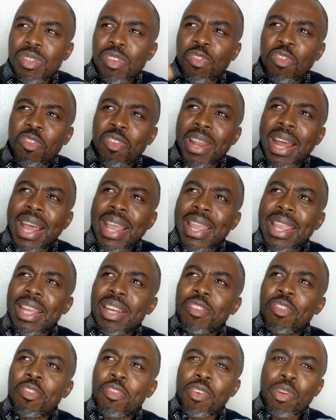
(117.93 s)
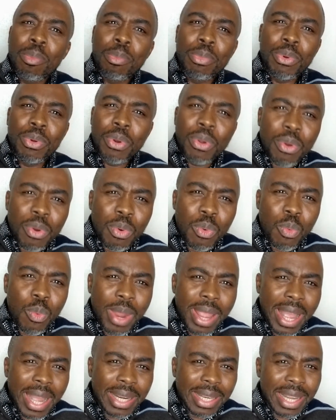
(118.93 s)
fly in from
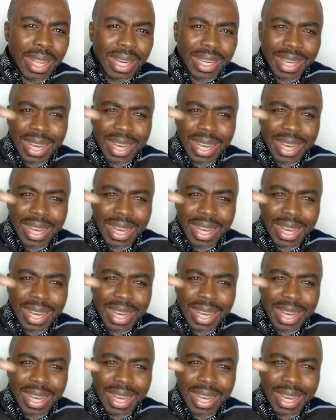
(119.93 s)
nowhere and then